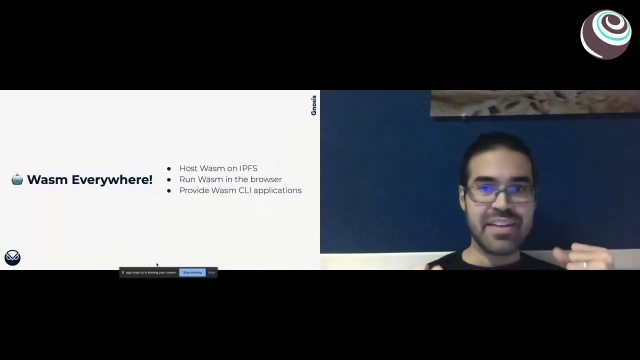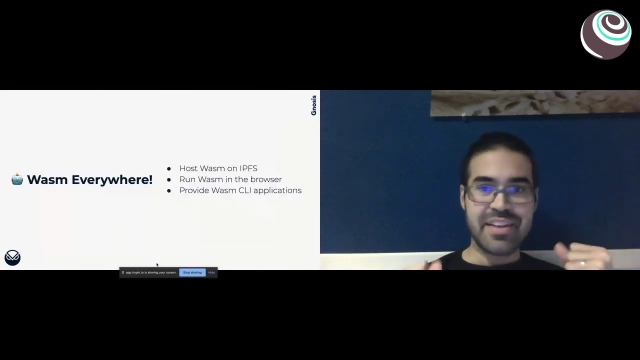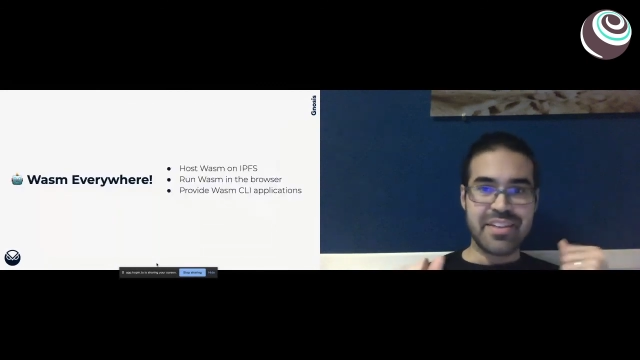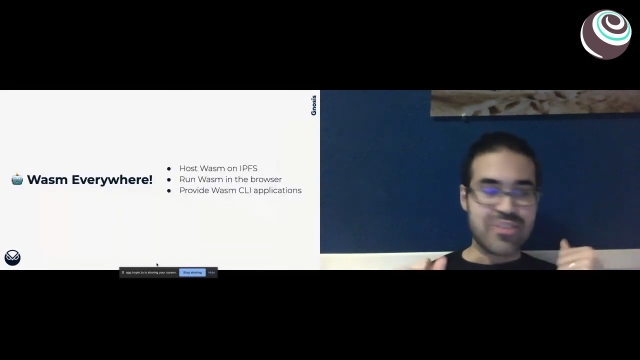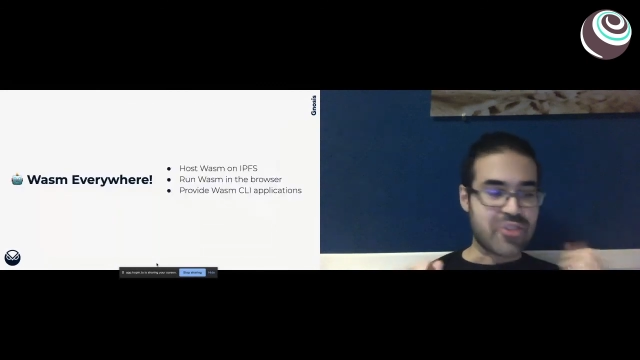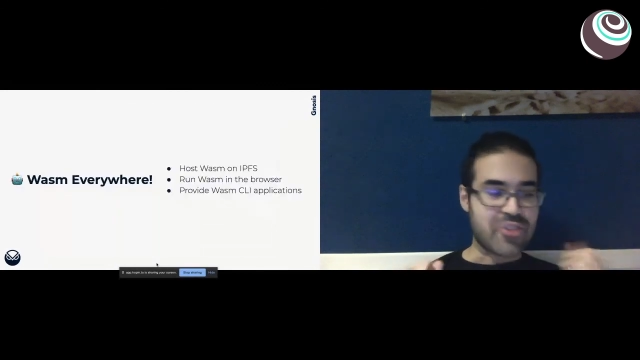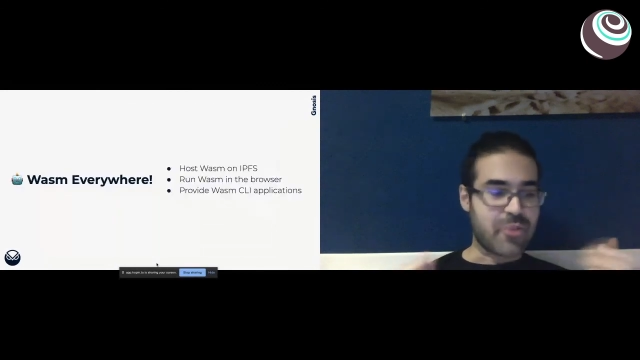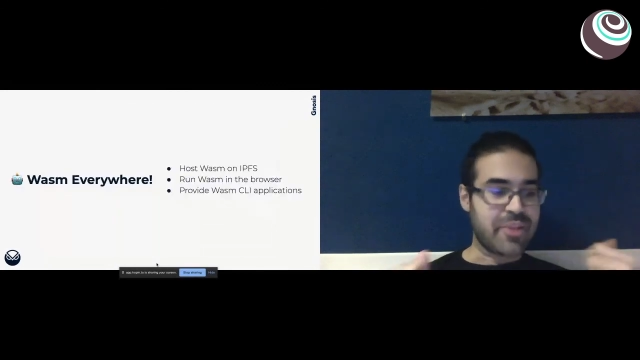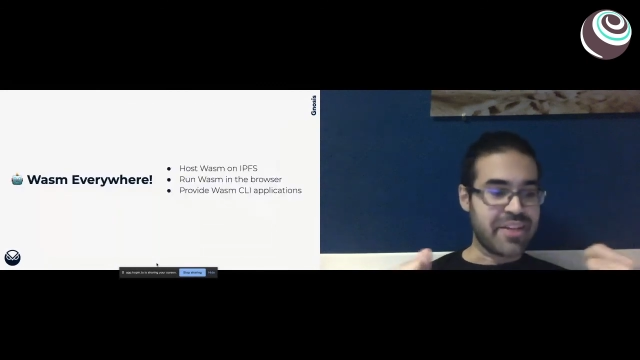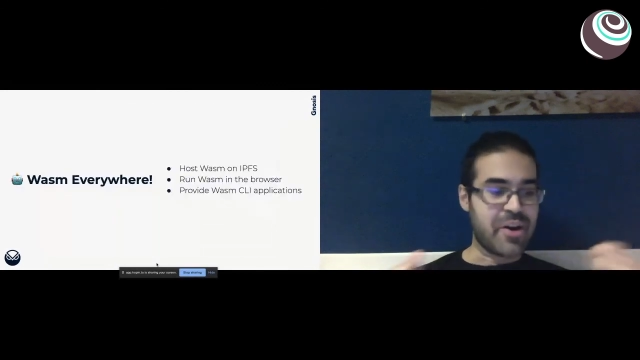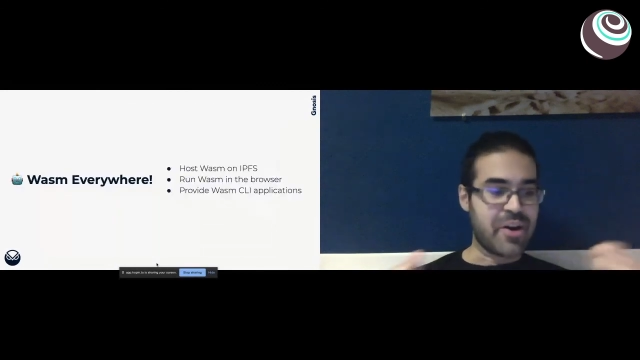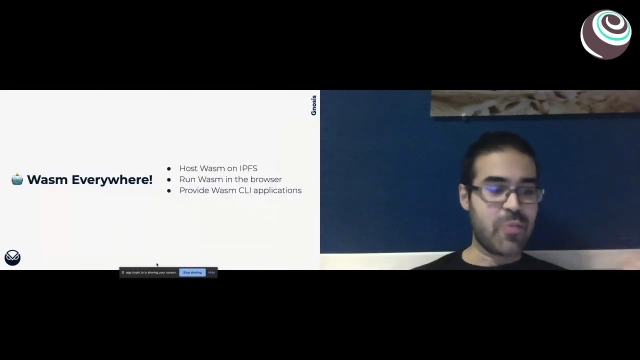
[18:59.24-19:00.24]
So I
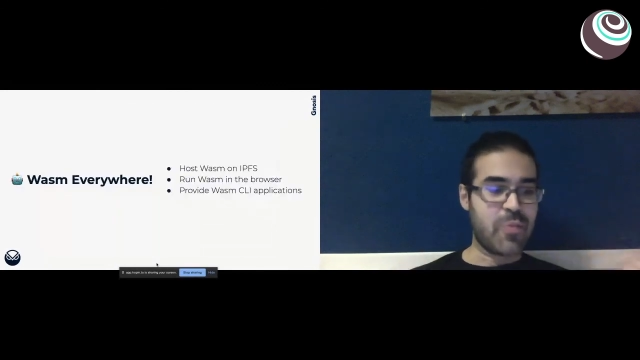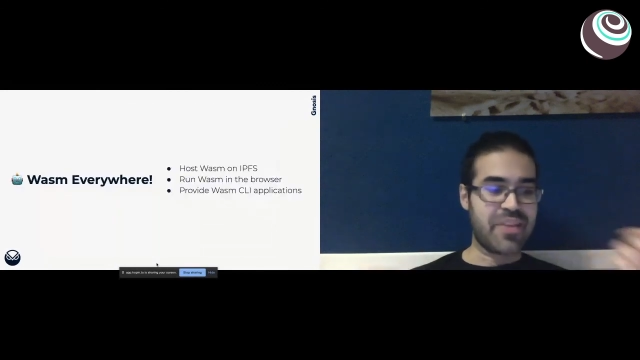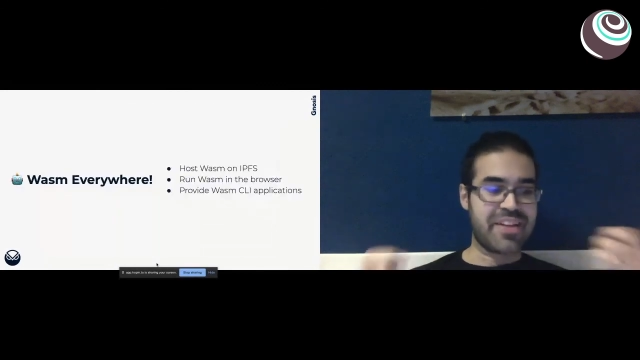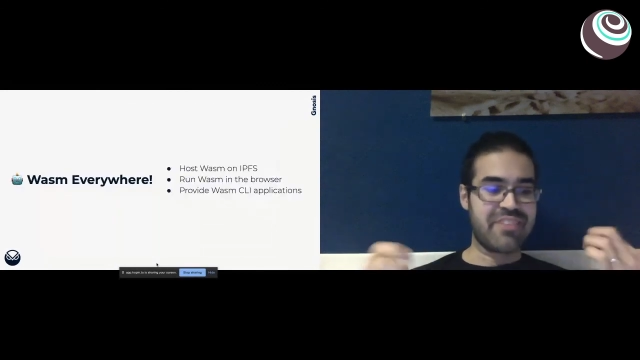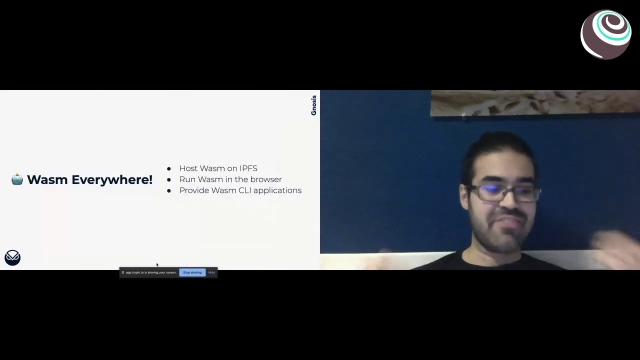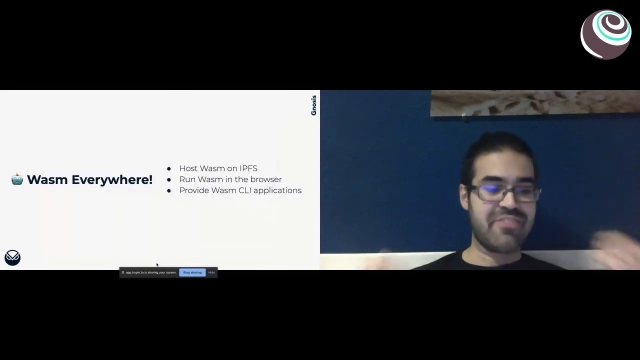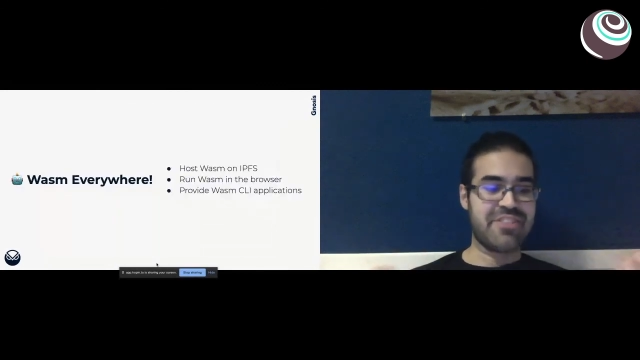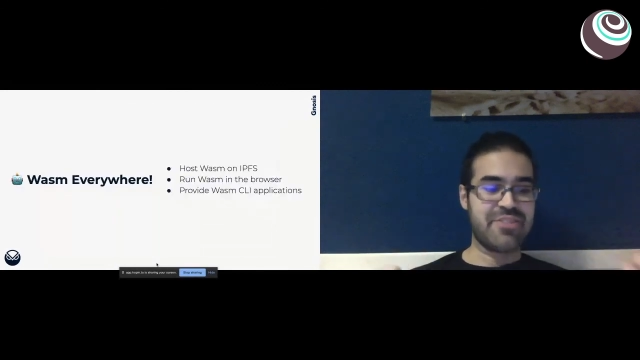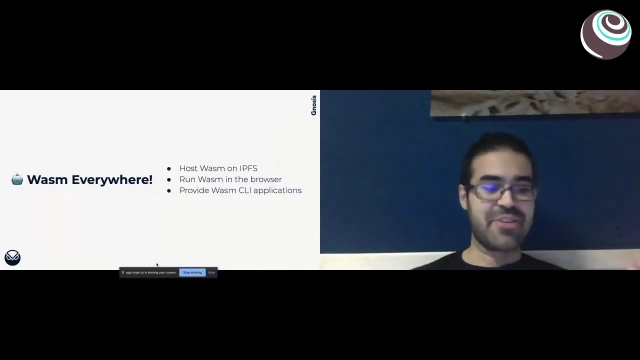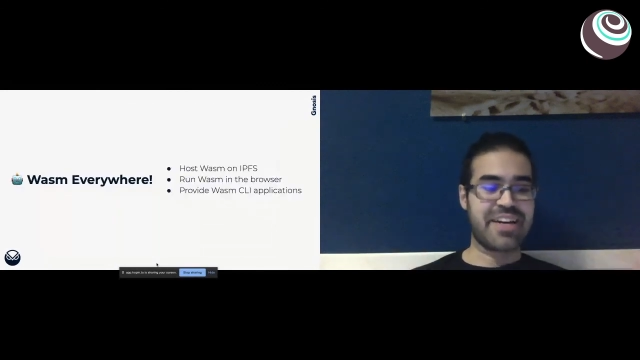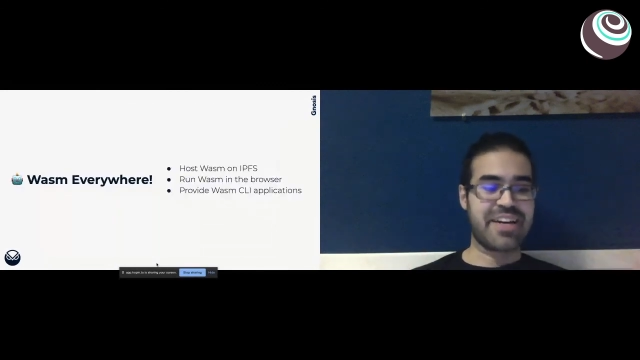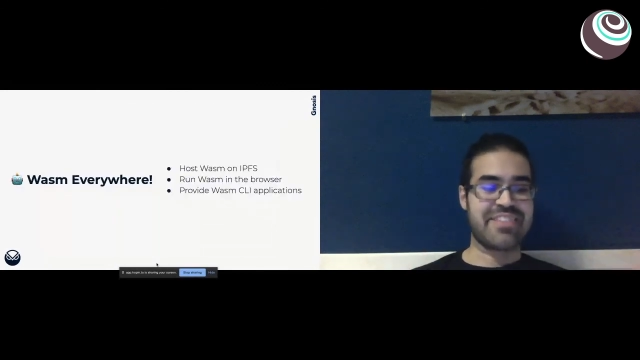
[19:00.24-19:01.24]
really hope that I convinced you
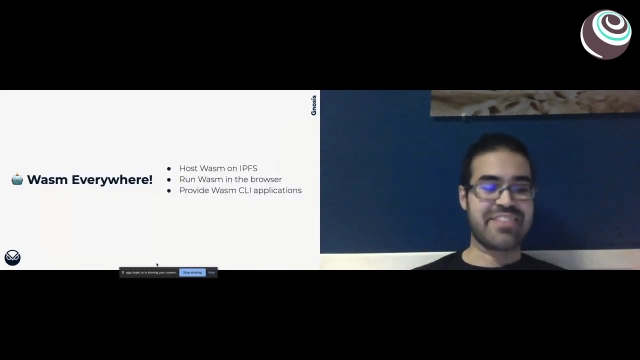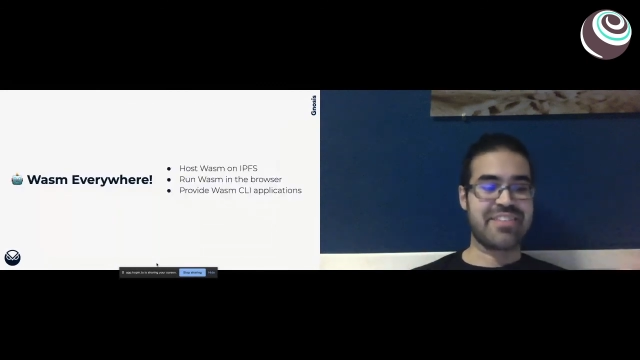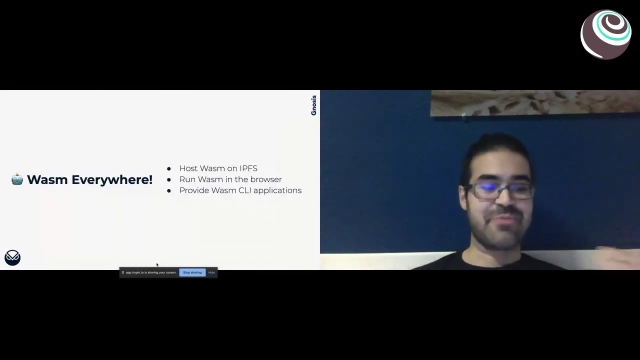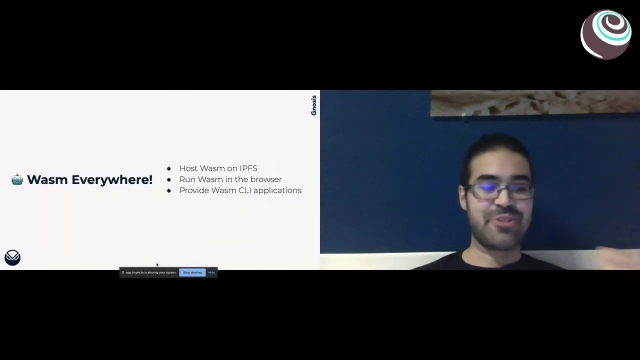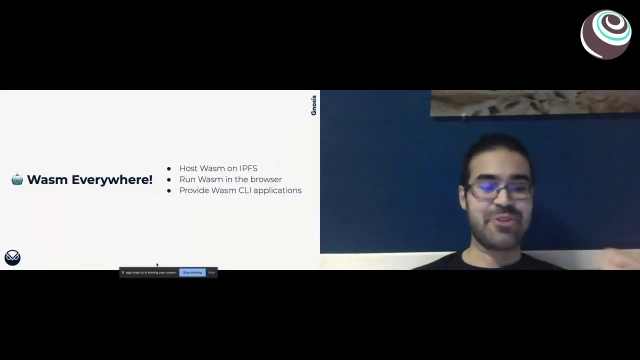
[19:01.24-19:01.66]
guys that we should